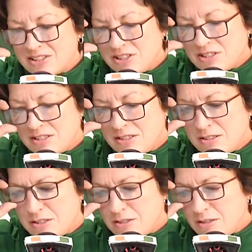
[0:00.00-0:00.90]
she's,
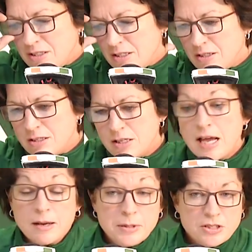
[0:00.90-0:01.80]

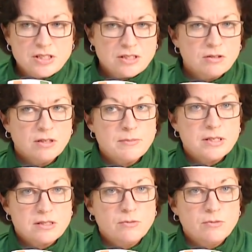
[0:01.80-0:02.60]
Yeah, I mean, she still limits.